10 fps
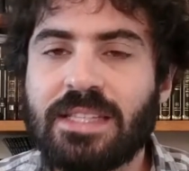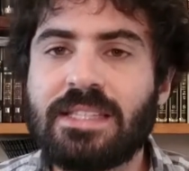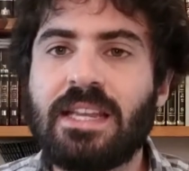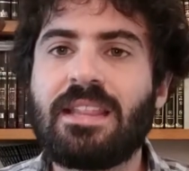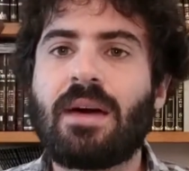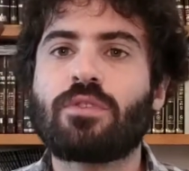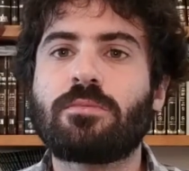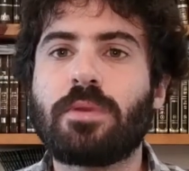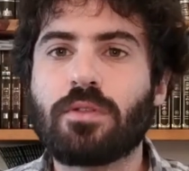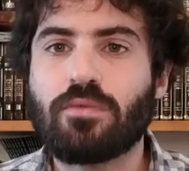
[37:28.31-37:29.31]
a city that was
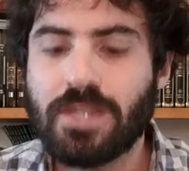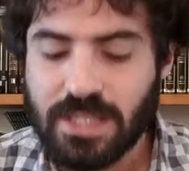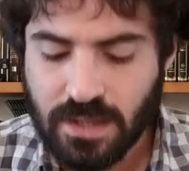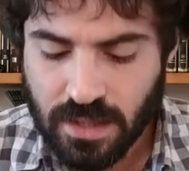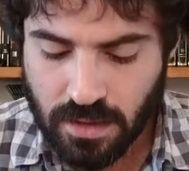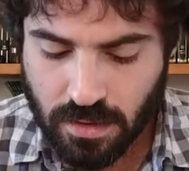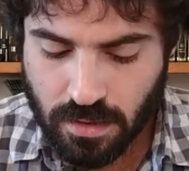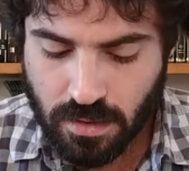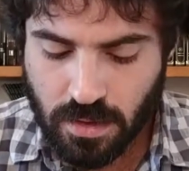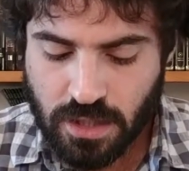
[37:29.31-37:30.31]
built recently.
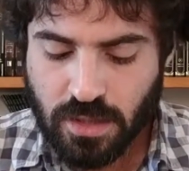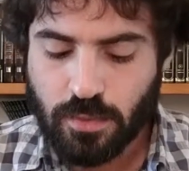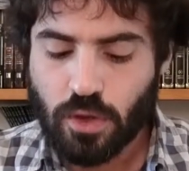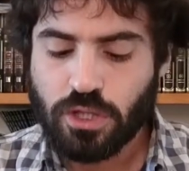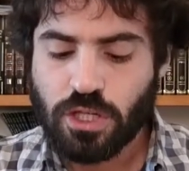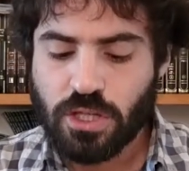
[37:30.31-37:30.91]
Because